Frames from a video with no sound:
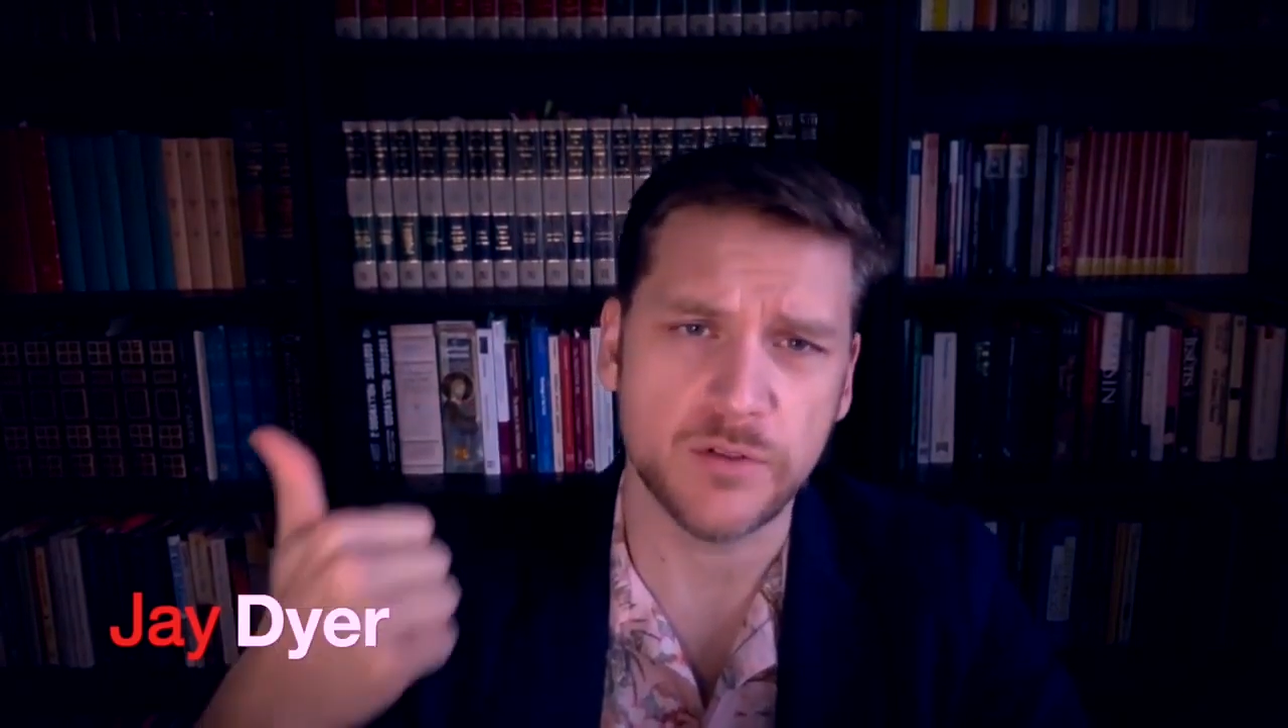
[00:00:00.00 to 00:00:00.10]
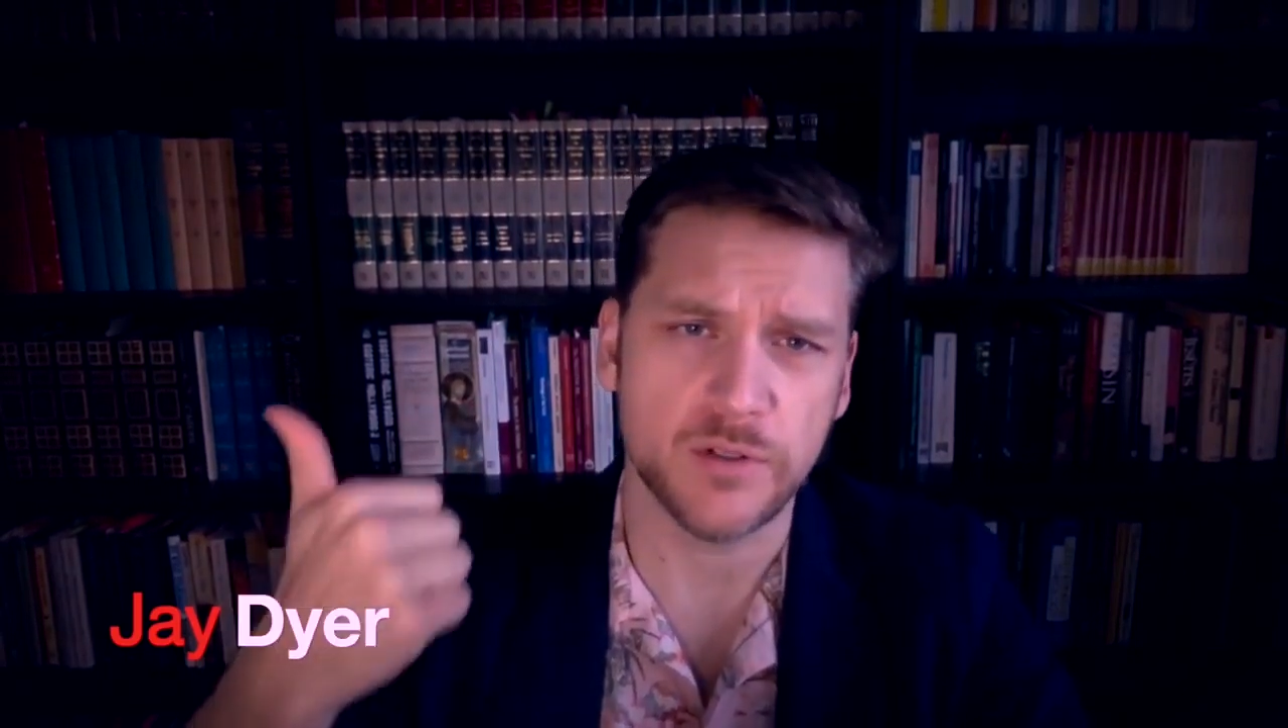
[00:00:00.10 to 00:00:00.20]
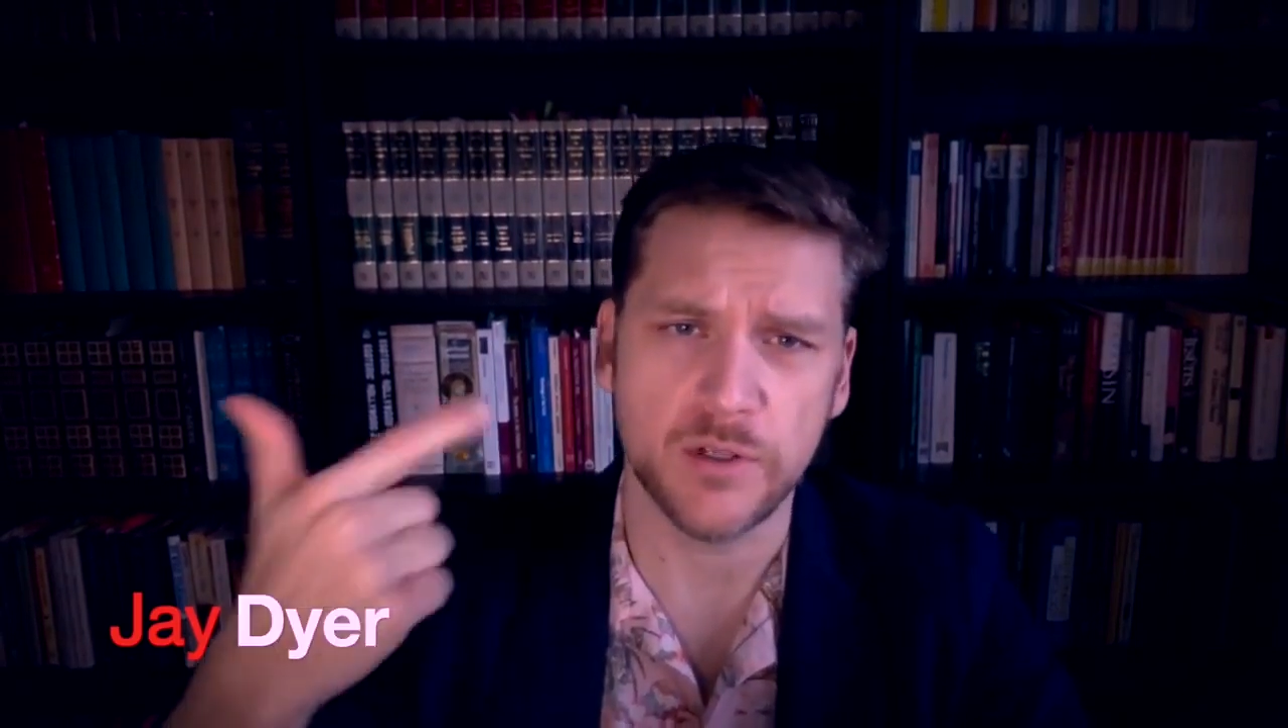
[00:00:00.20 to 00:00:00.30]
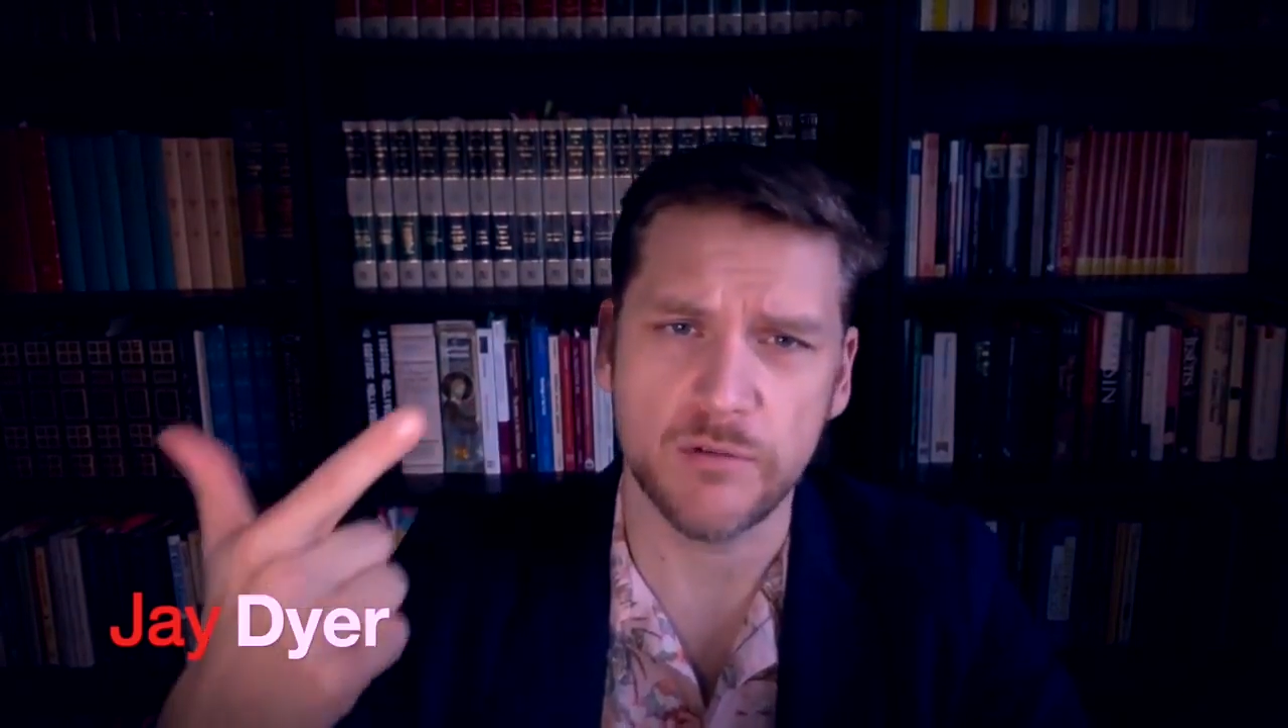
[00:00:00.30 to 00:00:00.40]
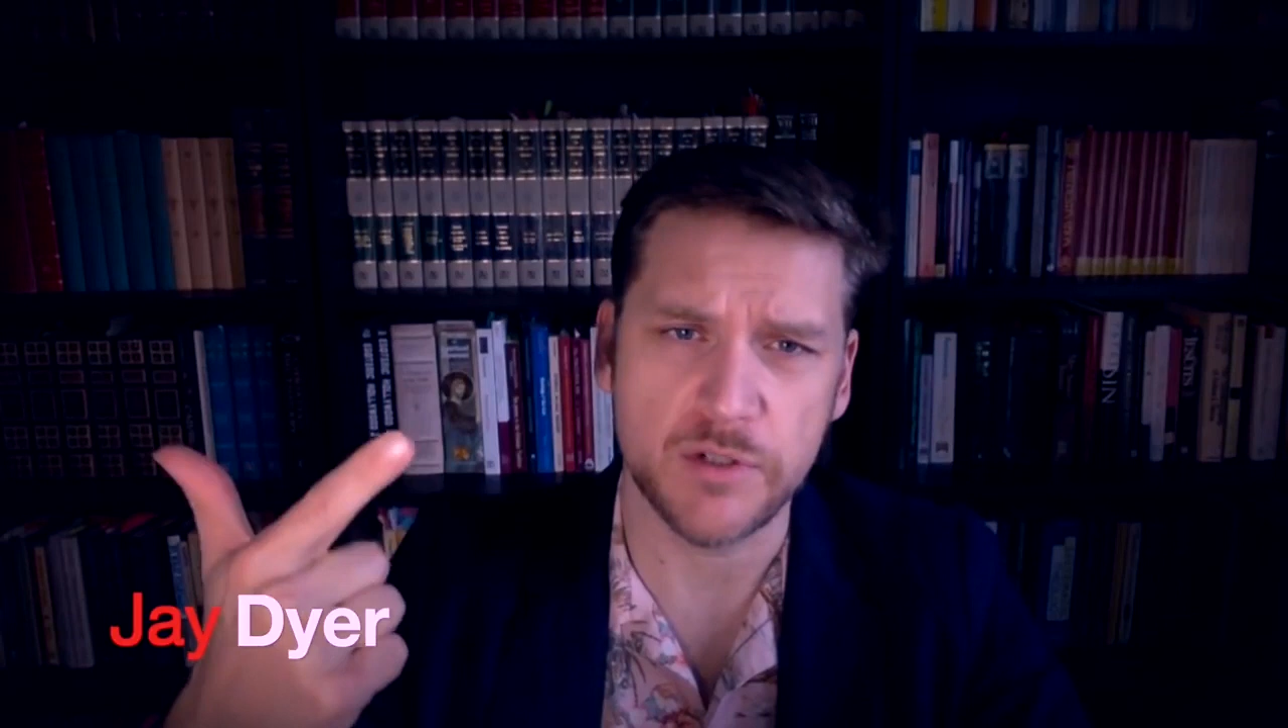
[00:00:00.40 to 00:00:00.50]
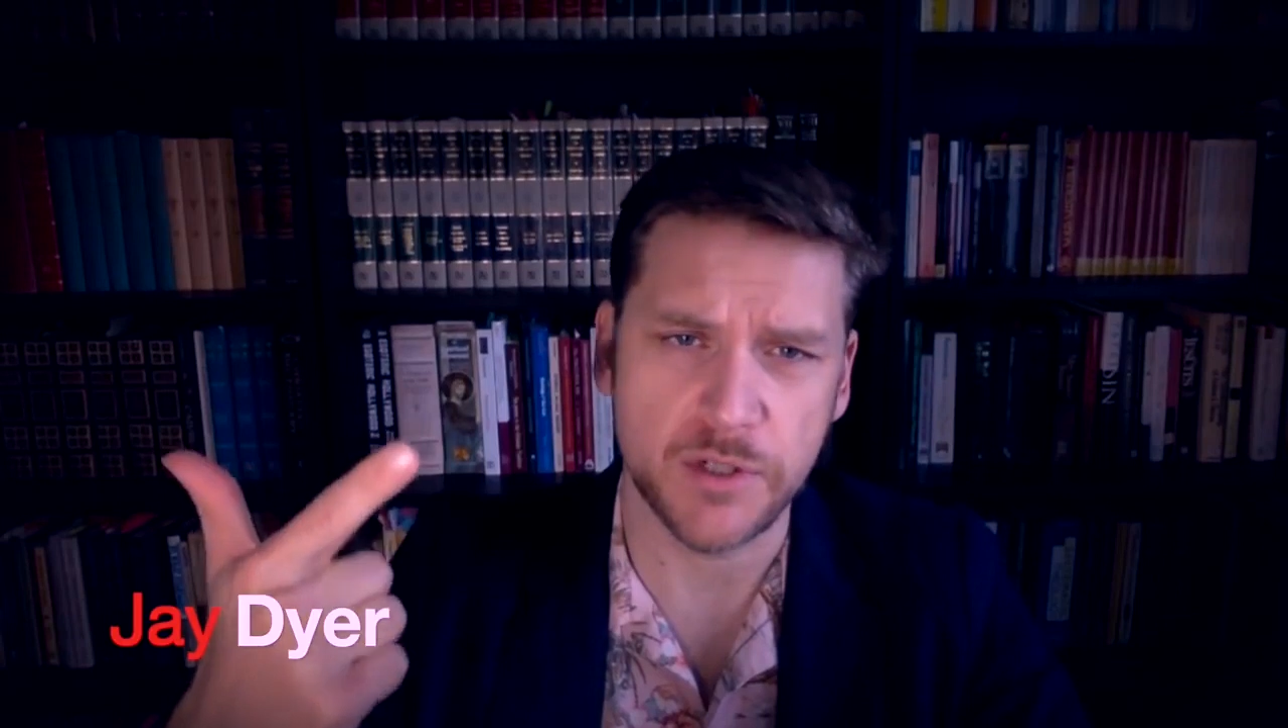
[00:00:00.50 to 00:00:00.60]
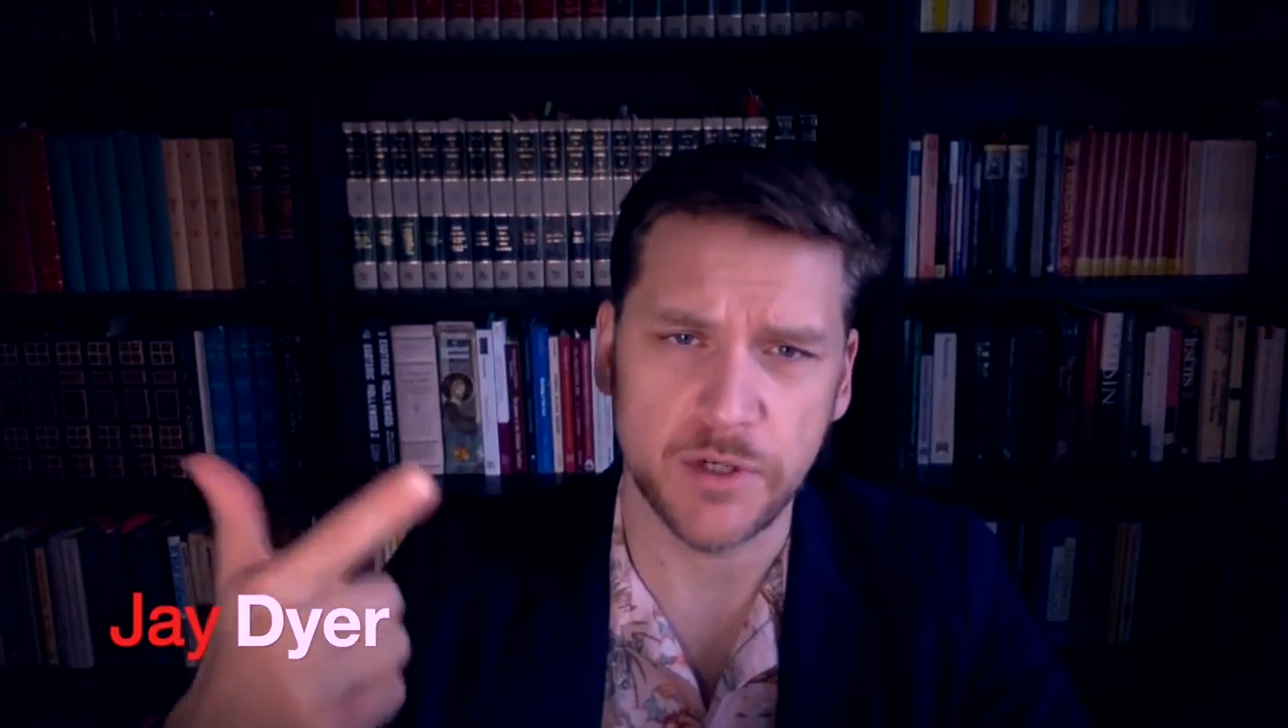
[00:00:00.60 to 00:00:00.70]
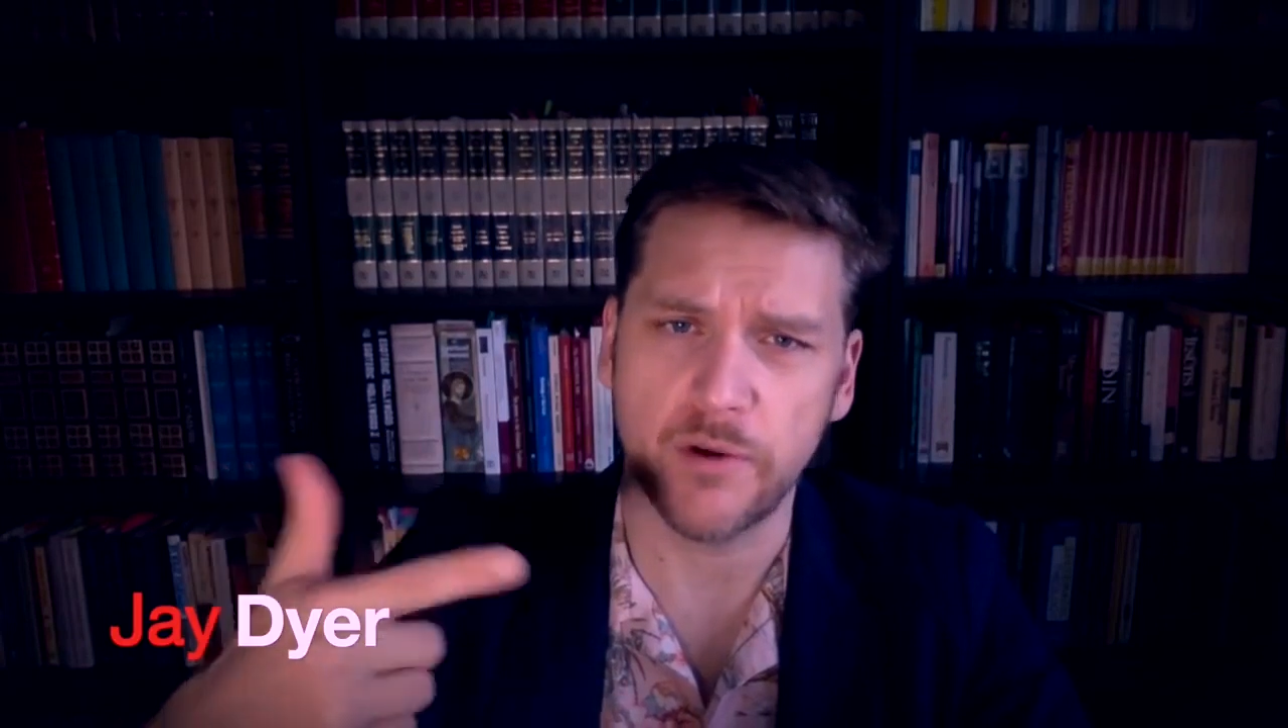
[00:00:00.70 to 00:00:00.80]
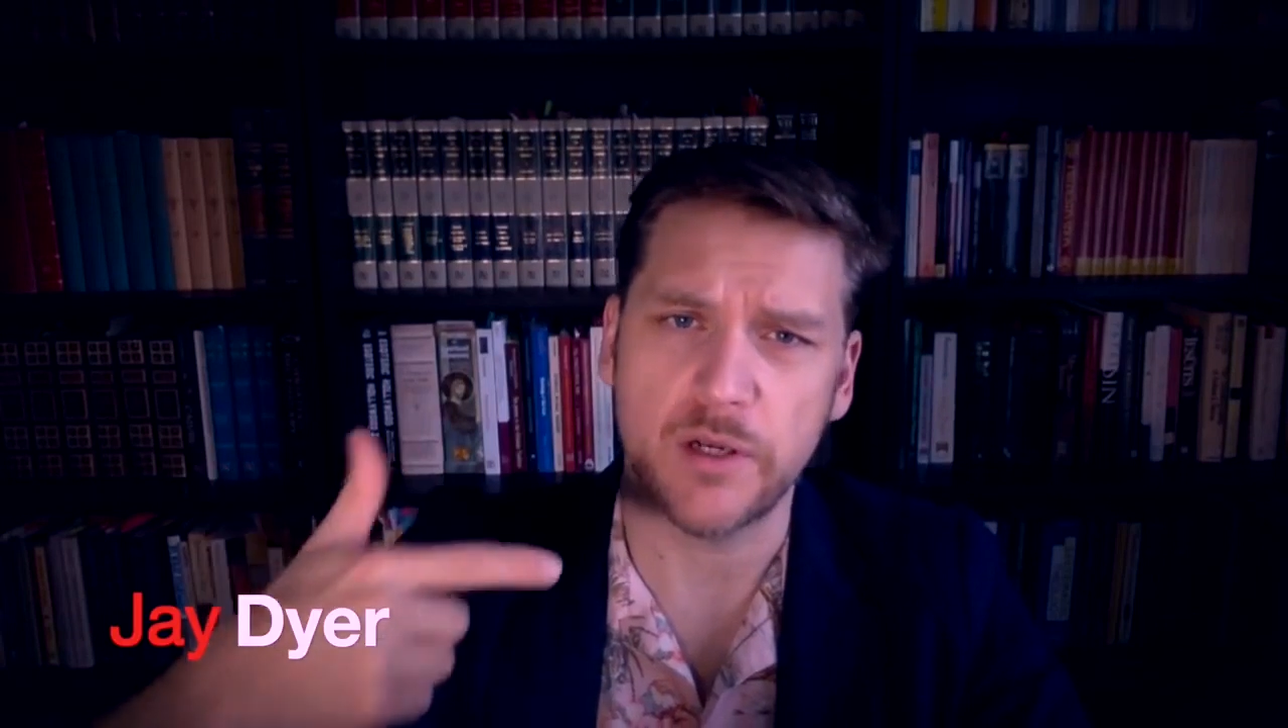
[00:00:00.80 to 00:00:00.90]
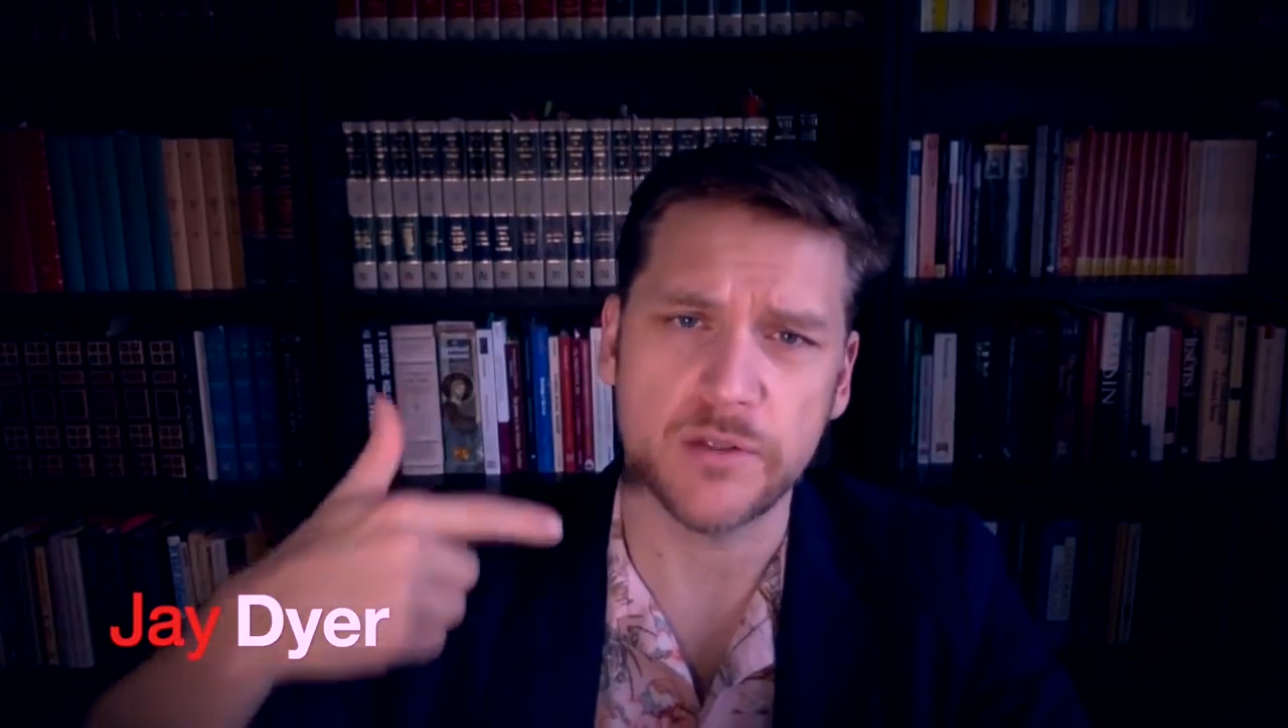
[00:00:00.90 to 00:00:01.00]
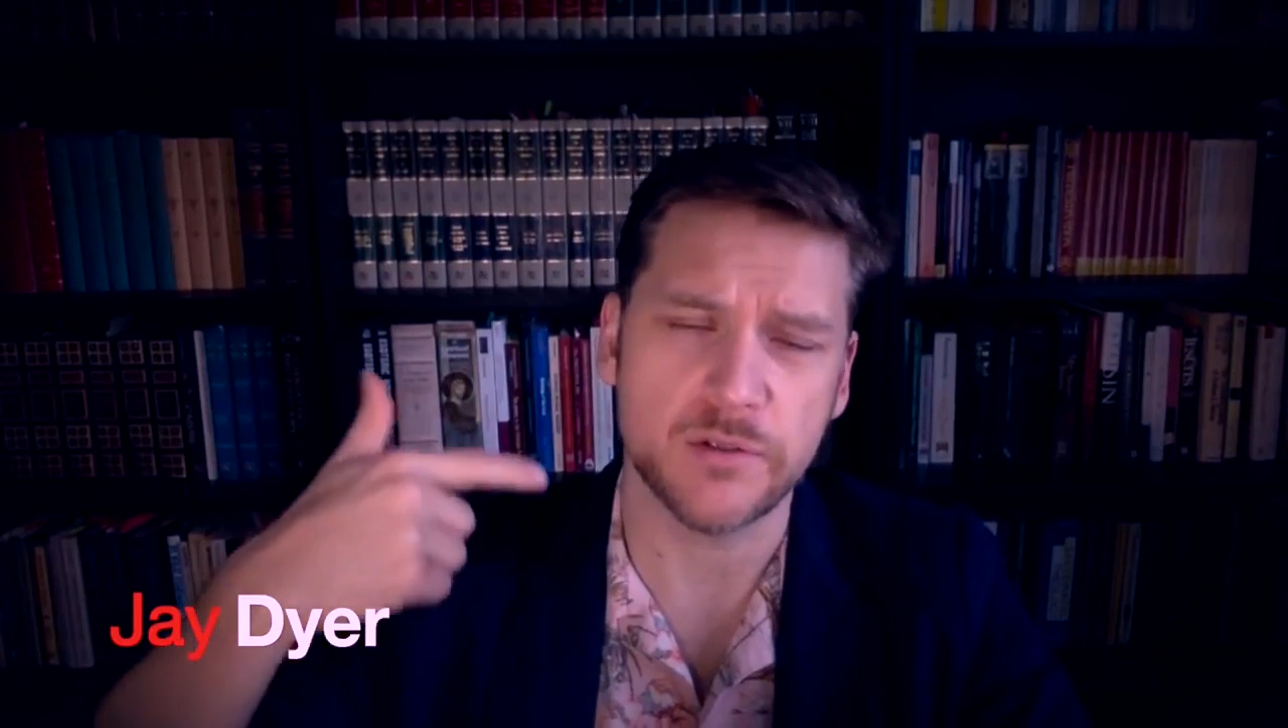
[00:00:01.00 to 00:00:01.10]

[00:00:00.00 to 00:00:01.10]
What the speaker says: so that you're regenerated,